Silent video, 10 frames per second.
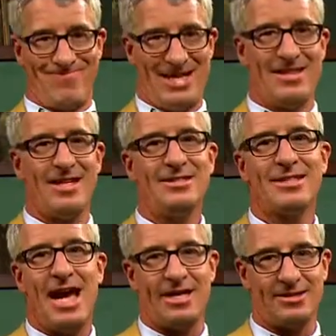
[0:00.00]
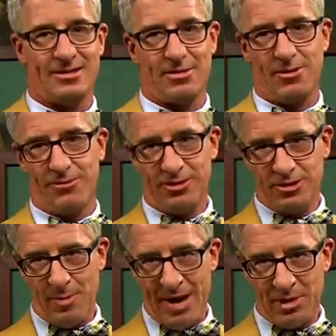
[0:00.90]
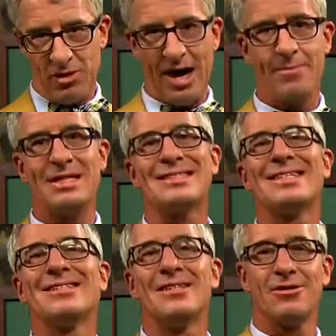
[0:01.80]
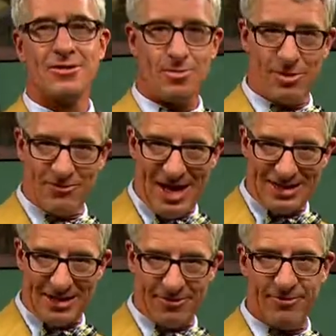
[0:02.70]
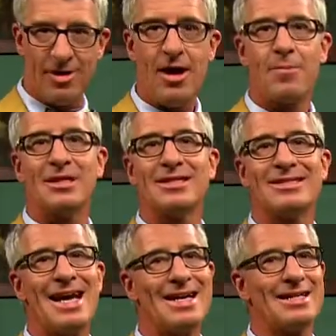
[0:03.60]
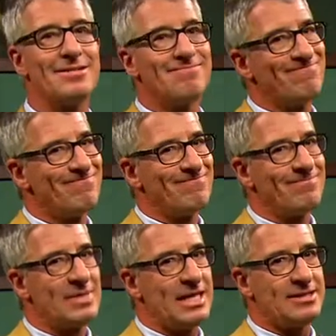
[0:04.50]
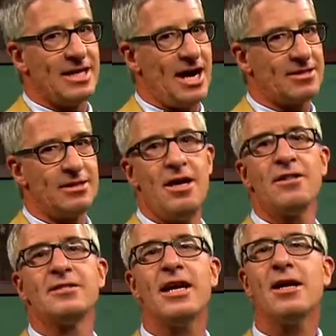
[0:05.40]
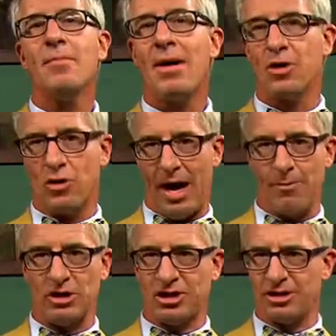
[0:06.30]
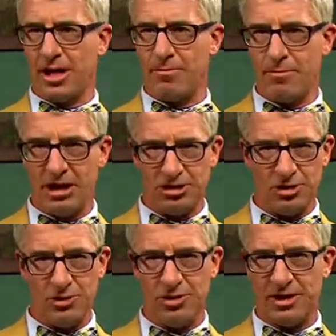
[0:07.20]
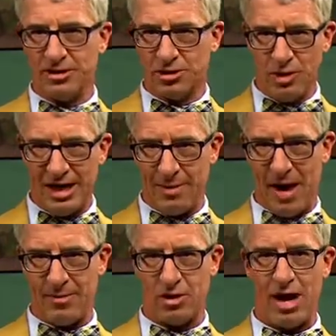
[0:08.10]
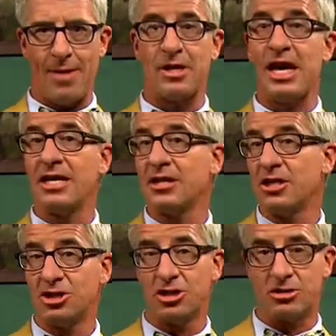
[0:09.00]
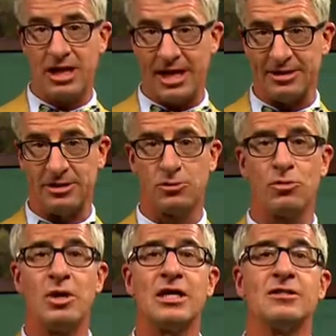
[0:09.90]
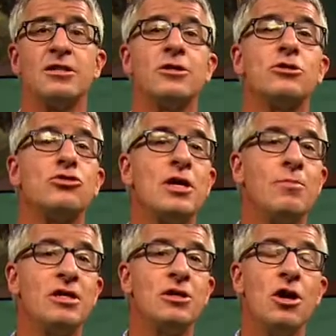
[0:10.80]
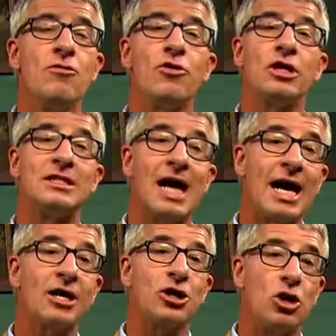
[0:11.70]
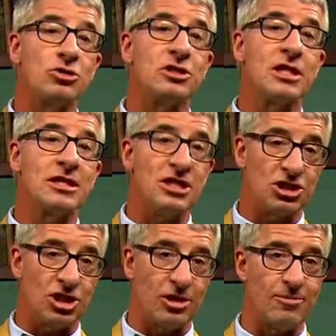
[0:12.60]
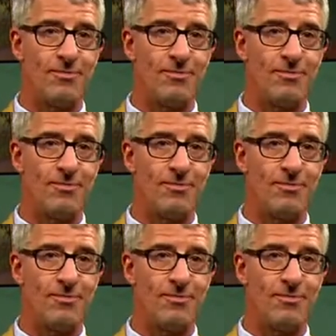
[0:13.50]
In this case, the first mammogram is considered preventive, but the second is not. The second mammogram, which is done much sooner than a screening mammogram, and any additional tests would be considered treatment for a diagnosed condition.